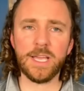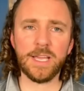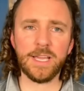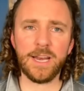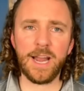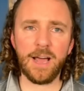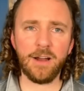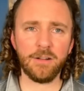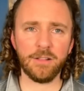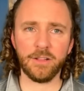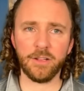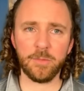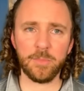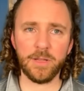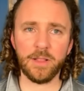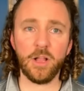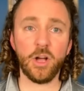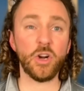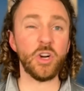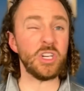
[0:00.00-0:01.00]
it out a little bit
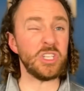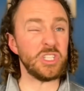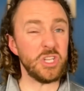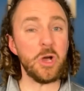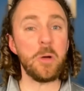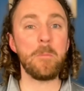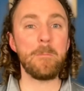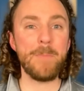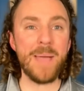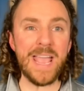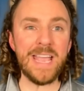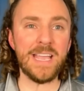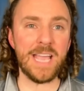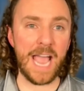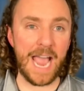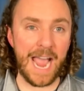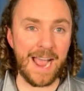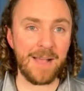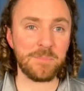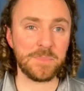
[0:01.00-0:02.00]
longer to make
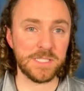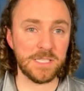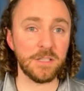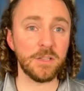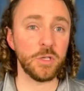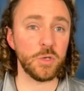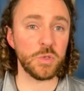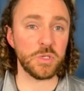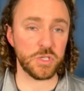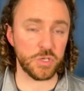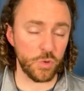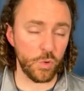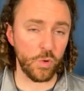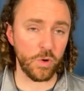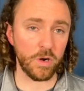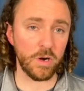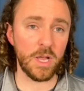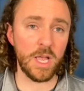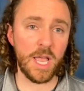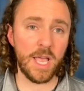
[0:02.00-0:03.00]
absolute
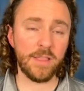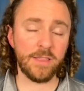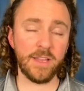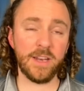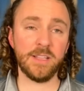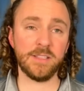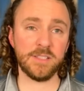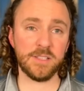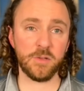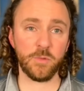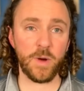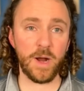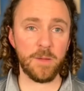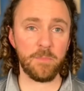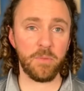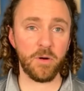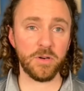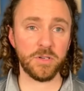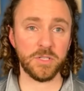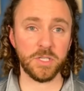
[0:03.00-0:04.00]
sure that it's the right
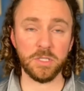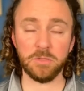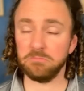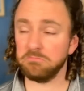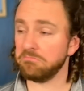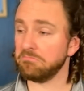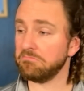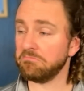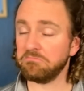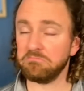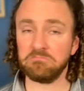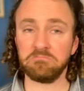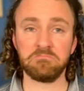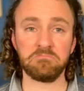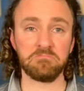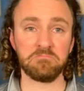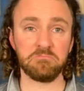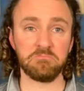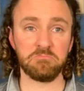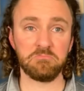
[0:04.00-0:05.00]
person.
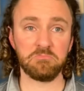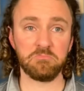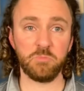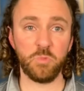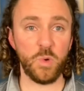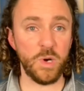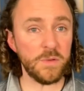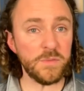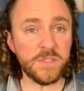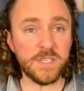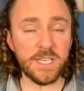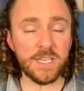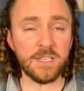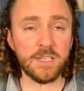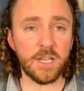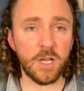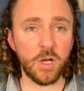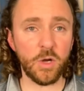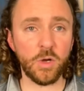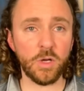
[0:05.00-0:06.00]
We've seen,
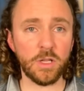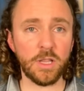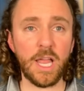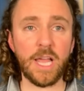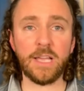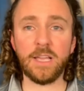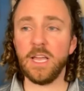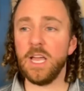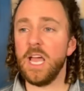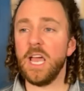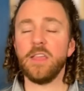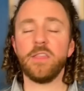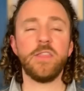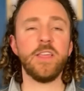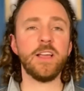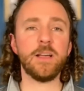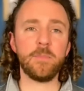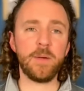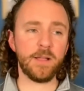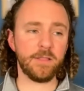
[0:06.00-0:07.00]
like, think
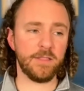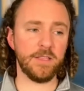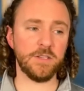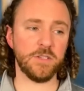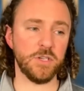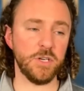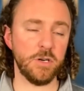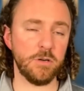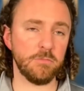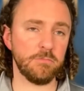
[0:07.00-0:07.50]
about this year.